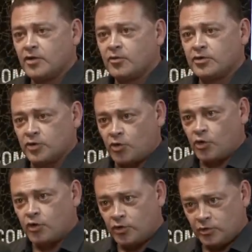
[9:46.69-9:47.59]
we're in the
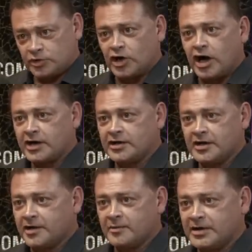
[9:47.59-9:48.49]
corner and we're talking to
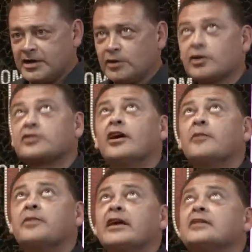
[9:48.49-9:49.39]
him, and he looked
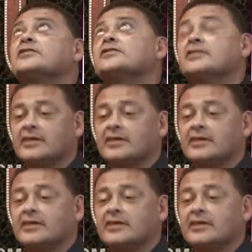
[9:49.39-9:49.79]
up at us,